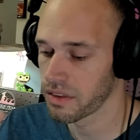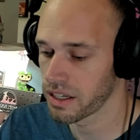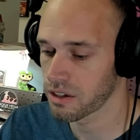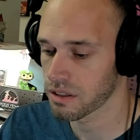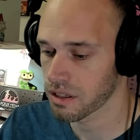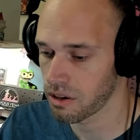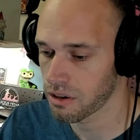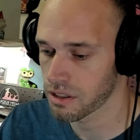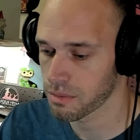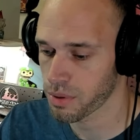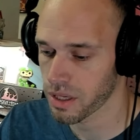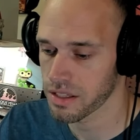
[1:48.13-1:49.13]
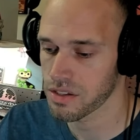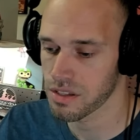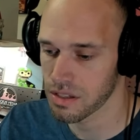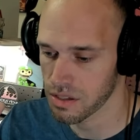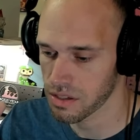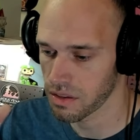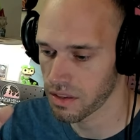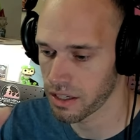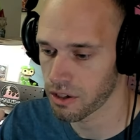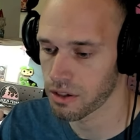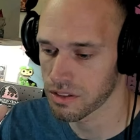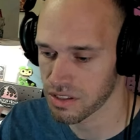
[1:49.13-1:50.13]
They are card prices,
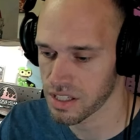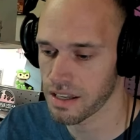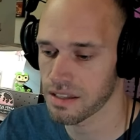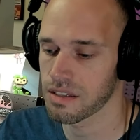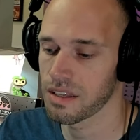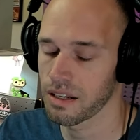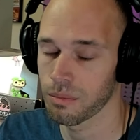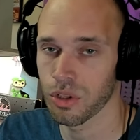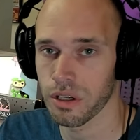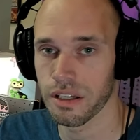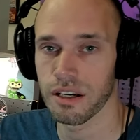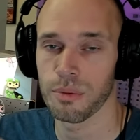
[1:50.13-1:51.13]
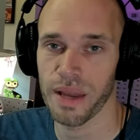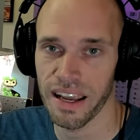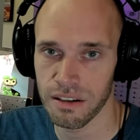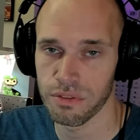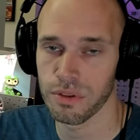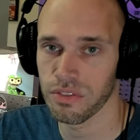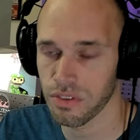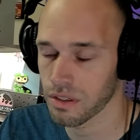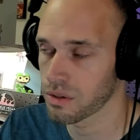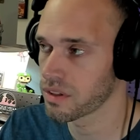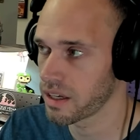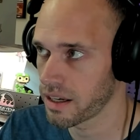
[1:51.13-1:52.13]
they are sets that I'm looking up every
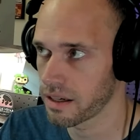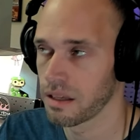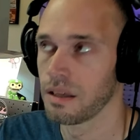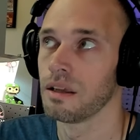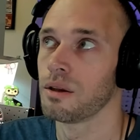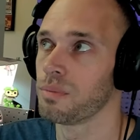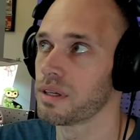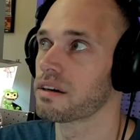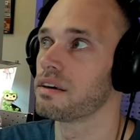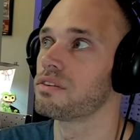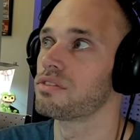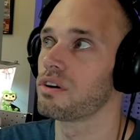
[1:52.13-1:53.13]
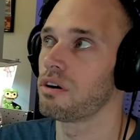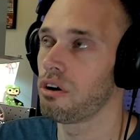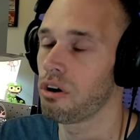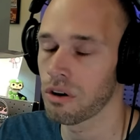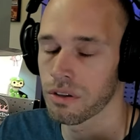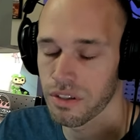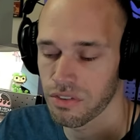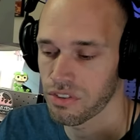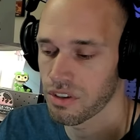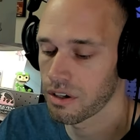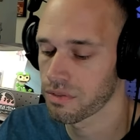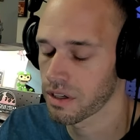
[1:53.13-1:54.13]
single day because all this
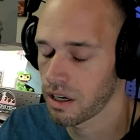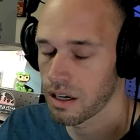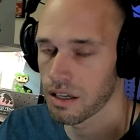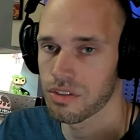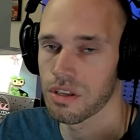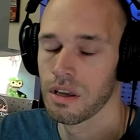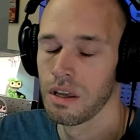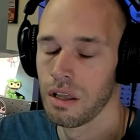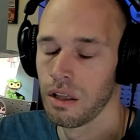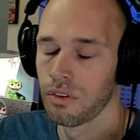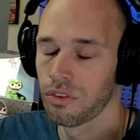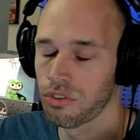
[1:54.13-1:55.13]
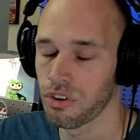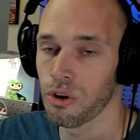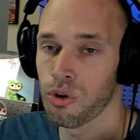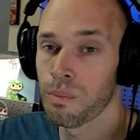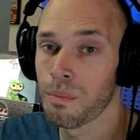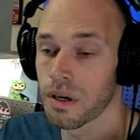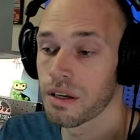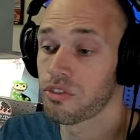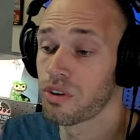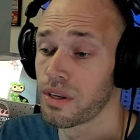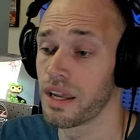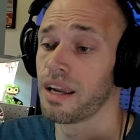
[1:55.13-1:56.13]
stuff costs so
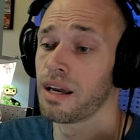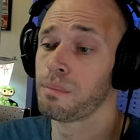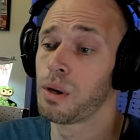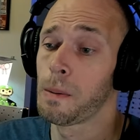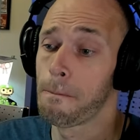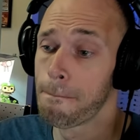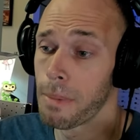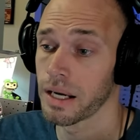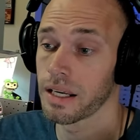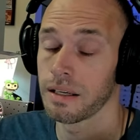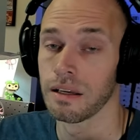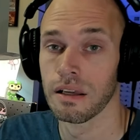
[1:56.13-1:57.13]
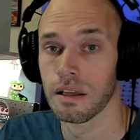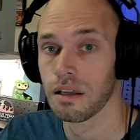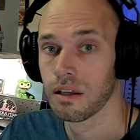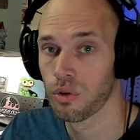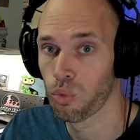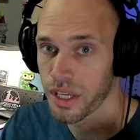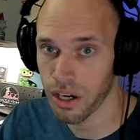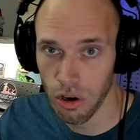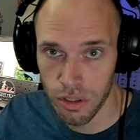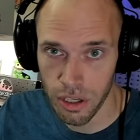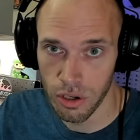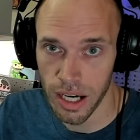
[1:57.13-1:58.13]
much damn money. We
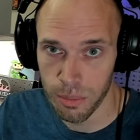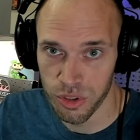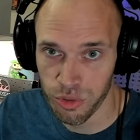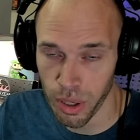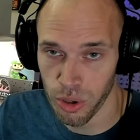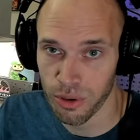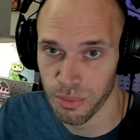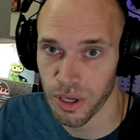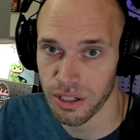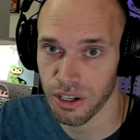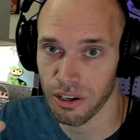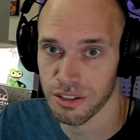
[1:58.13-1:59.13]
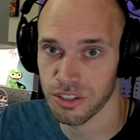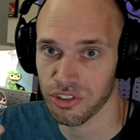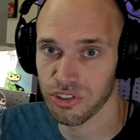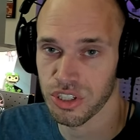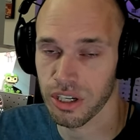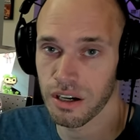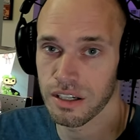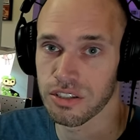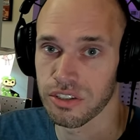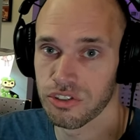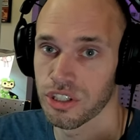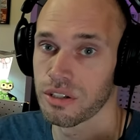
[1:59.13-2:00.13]
all know how much Pokemon cards just
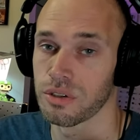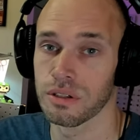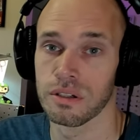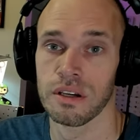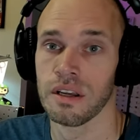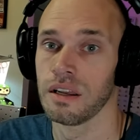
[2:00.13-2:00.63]
cost in general.